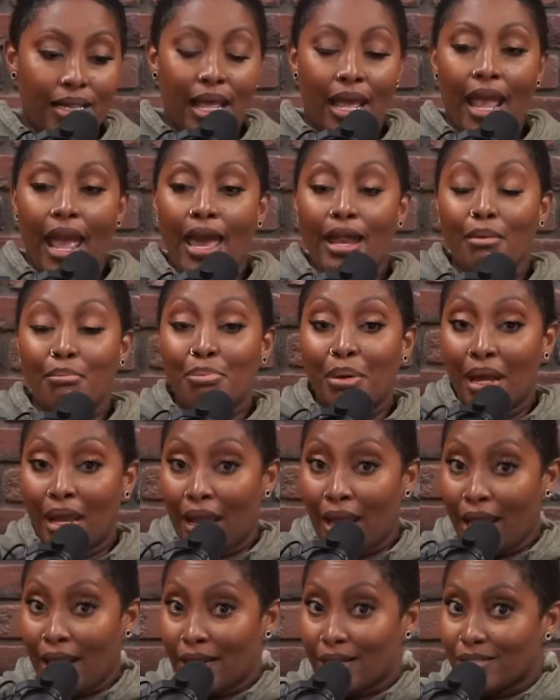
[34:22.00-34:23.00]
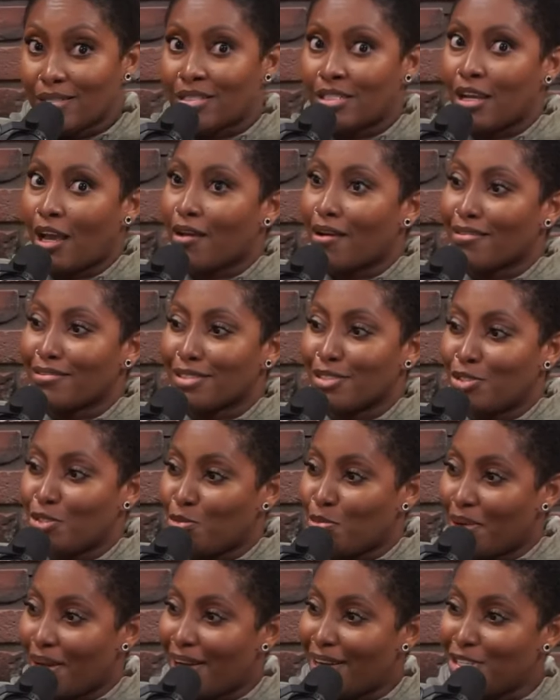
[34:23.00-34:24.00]
They had a band. Shout out to
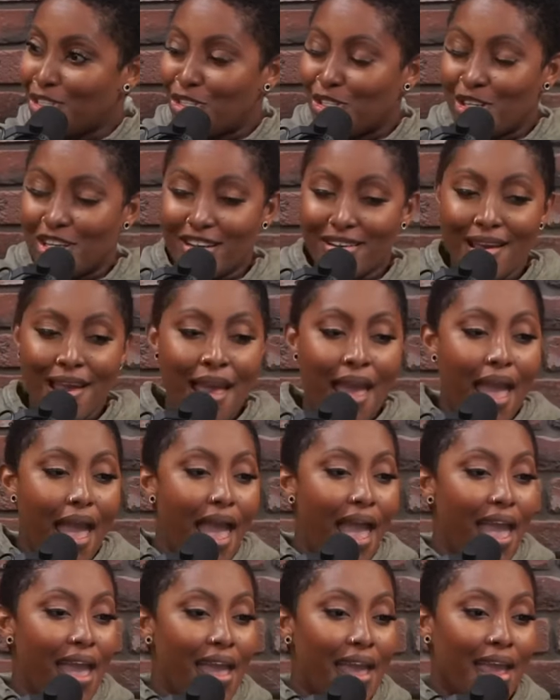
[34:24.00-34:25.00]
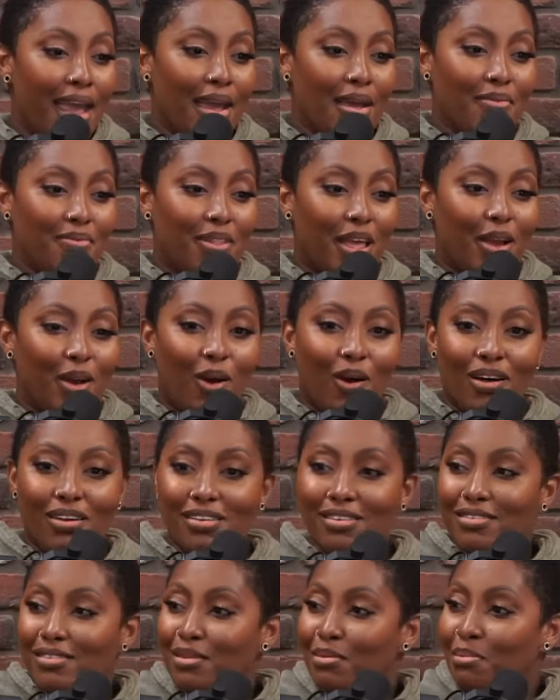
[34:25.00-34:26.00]
Jumanji, mm-hmm. and they called
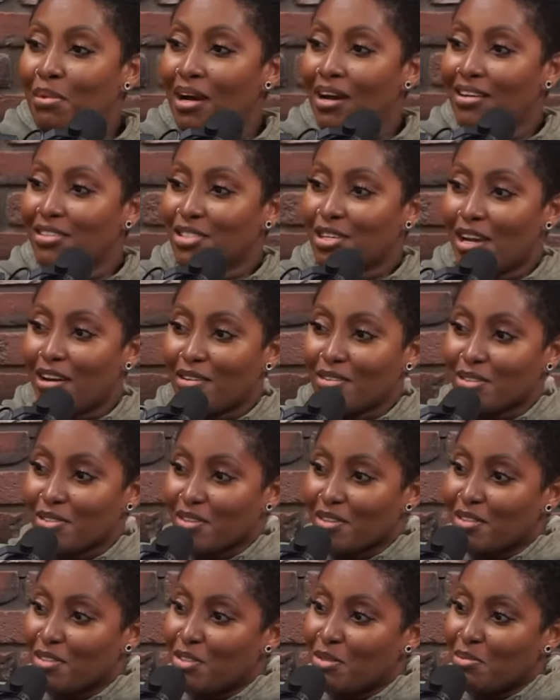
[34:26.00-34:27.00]
it the Manj House or the